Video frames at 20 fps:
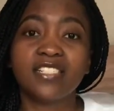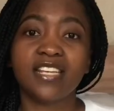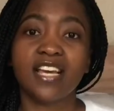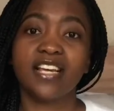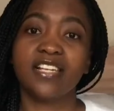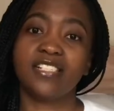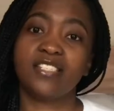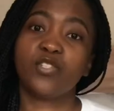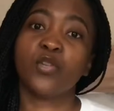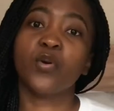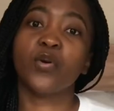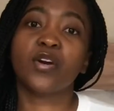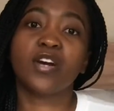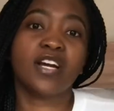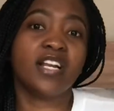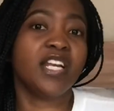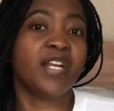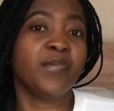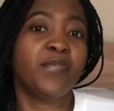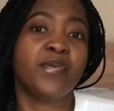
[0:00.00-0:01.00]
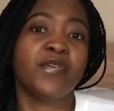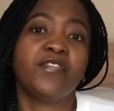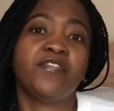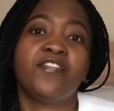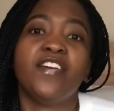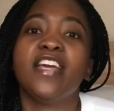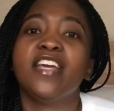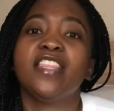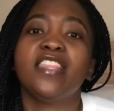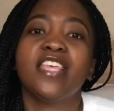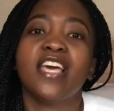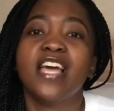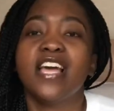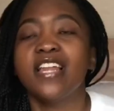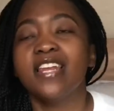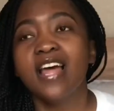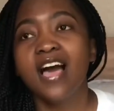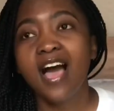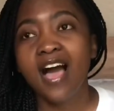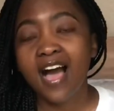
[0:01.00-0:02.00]
I took a leap of faith and
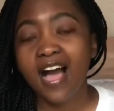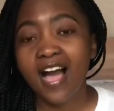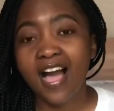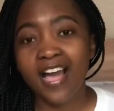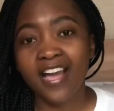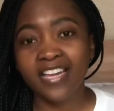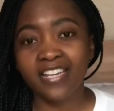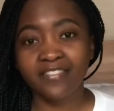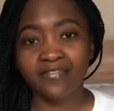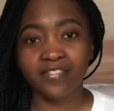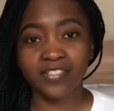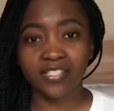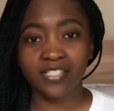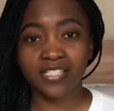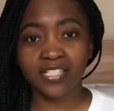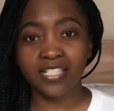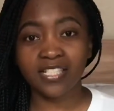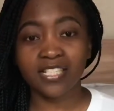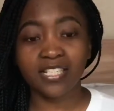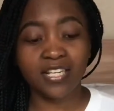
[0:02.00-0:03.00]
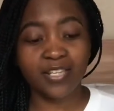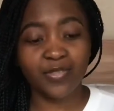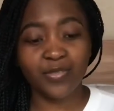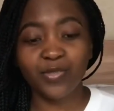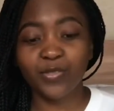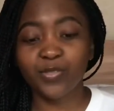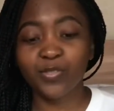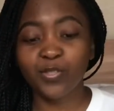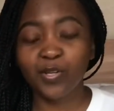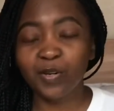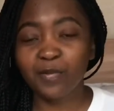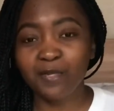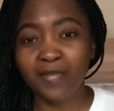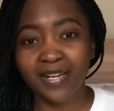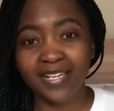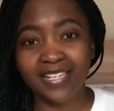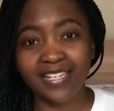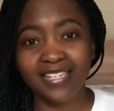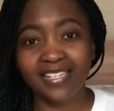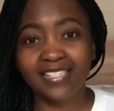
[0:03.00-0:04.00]
I invested in the stock
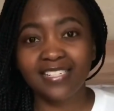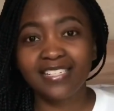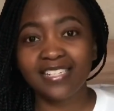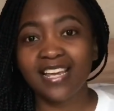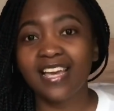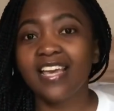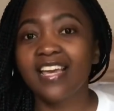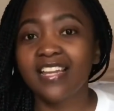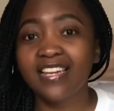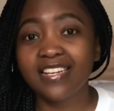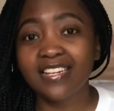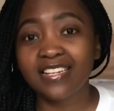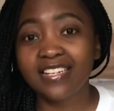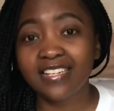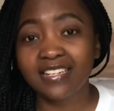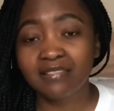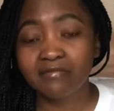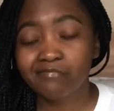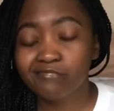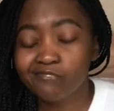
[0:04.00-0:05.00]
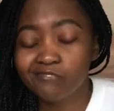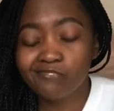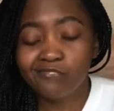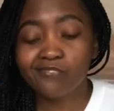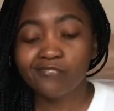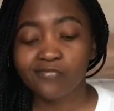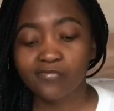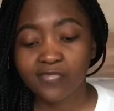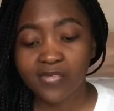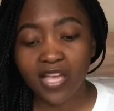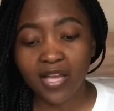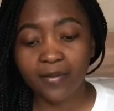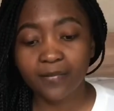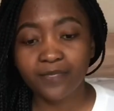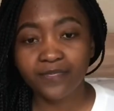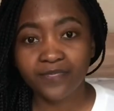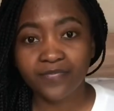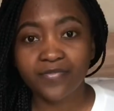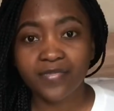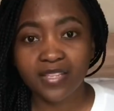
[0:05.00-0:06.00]
market, and yeah,
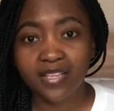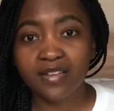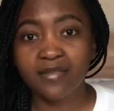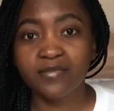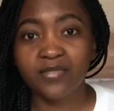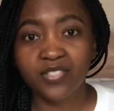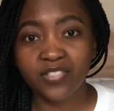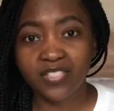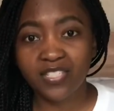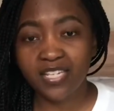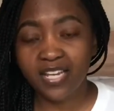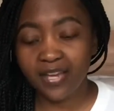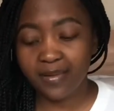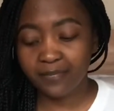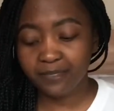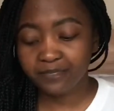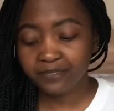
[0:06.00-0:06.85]
I'm just here.